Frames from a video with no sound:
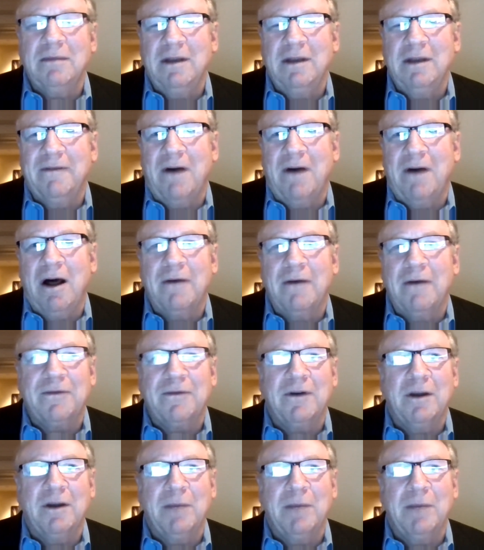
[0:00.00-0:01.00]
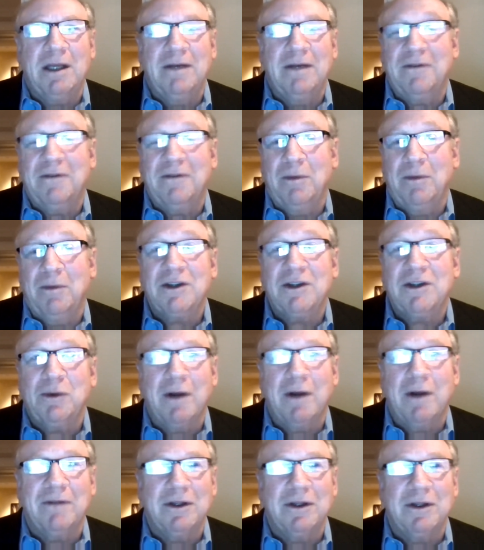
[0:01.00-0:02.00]
evolved from an information
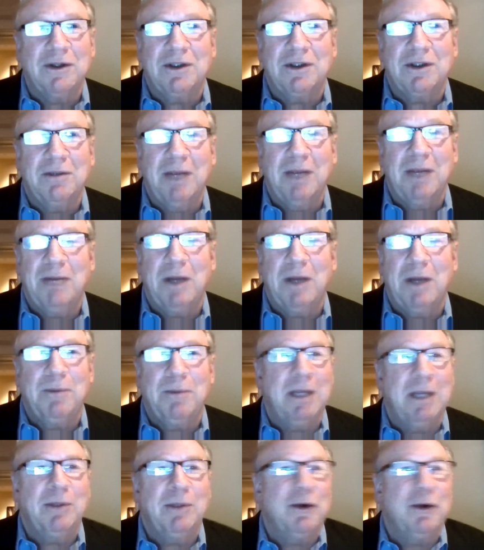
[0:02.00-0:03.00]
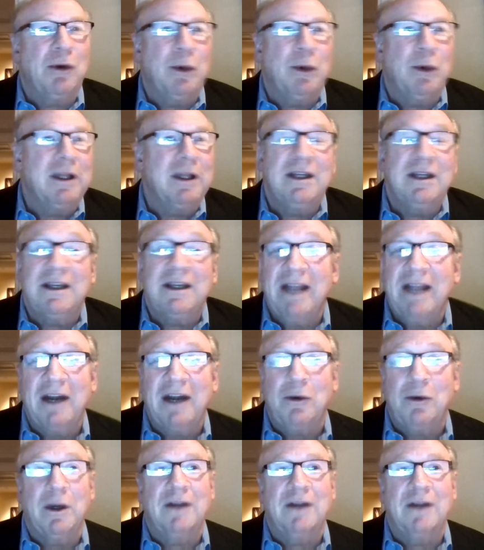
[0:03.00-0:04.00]
revolution made by people who are willing to take
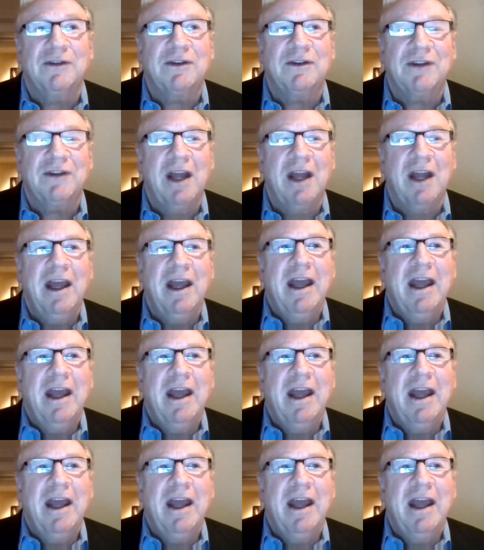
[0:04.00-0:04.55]
risks